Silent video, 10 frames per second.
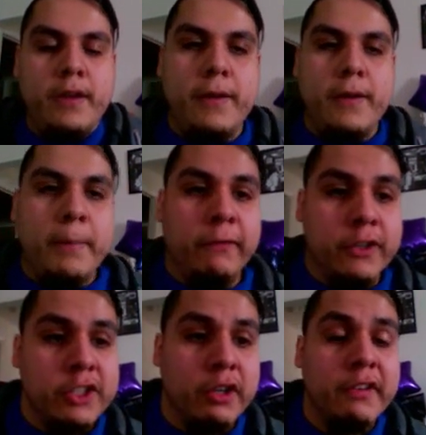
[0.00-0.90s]
my
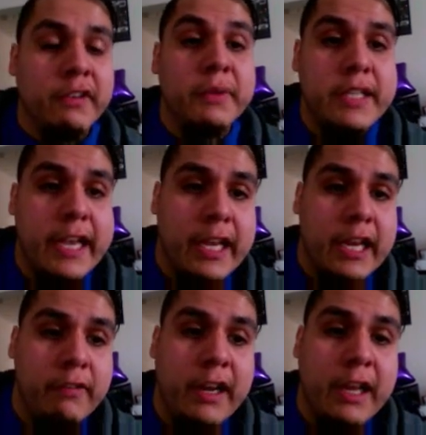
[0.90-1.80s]
first derivative was
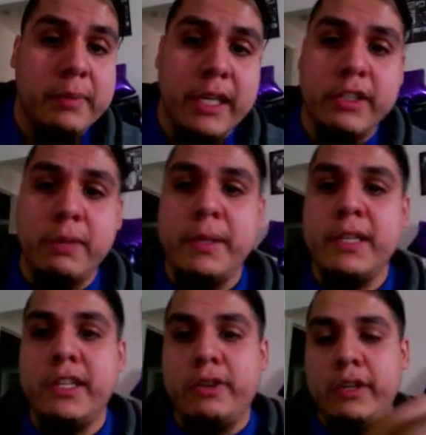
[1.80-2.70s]
negative, and I'm saying should be
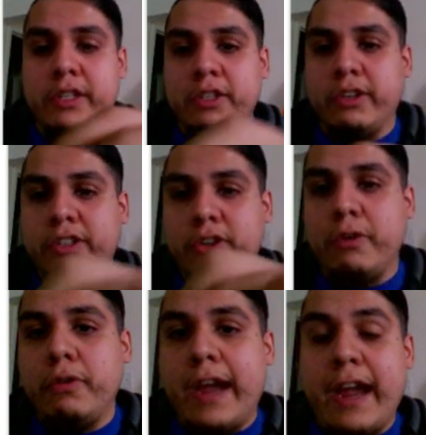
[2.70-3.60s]
decreasing. So
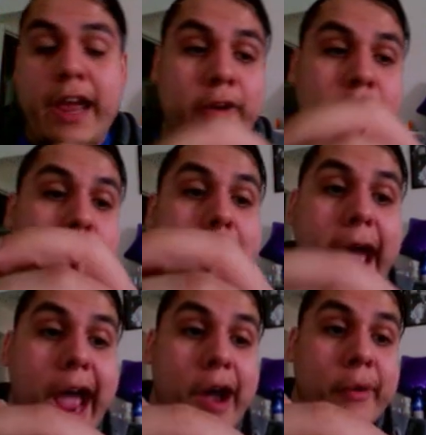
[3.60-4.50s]
I don't know
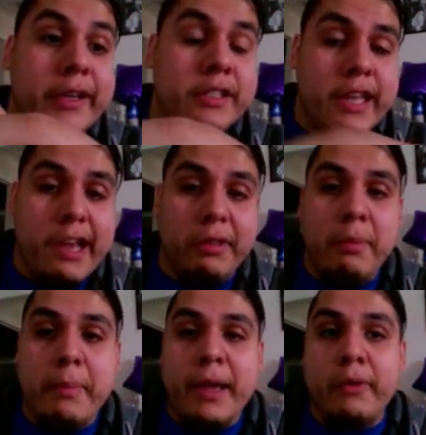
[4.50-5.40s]
how exactly, but
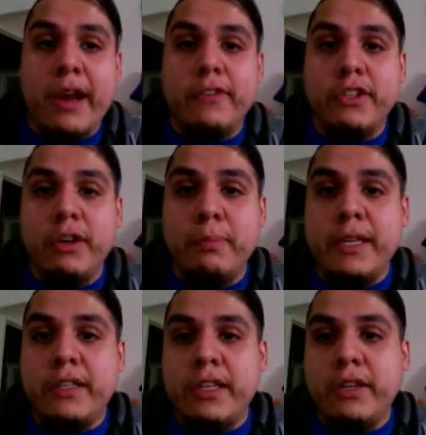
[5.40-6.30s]
my graph should be
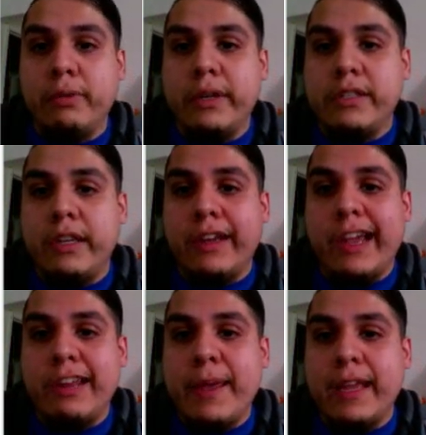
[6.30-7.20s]
decreasing. I
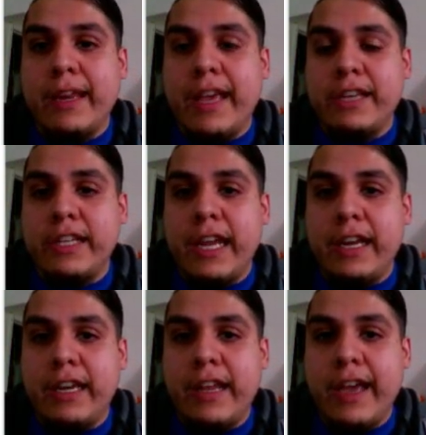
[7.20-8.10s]
can make an
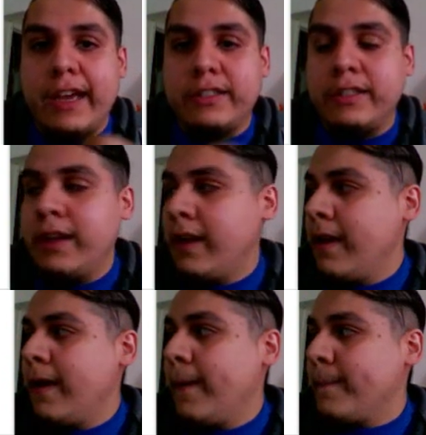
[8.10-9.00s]
educated guess
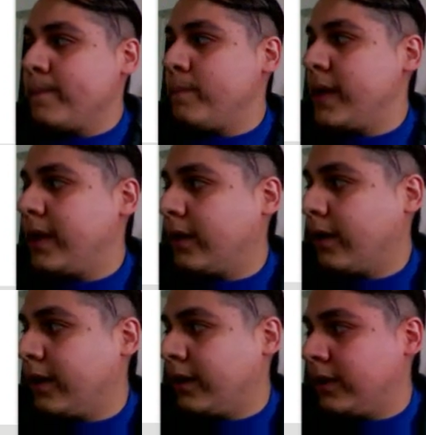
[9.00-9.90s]

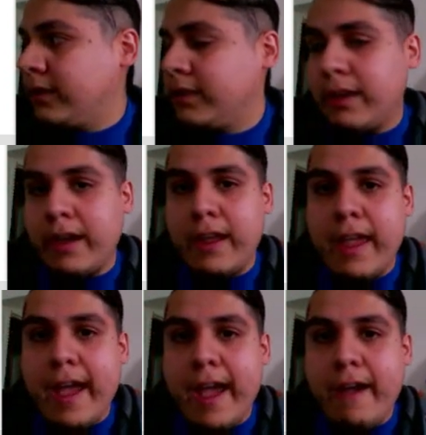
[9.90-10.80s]
because
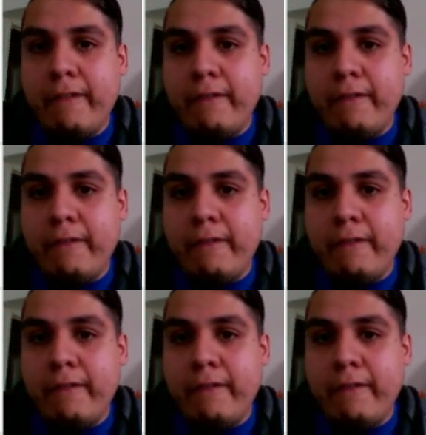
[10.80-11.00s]
I've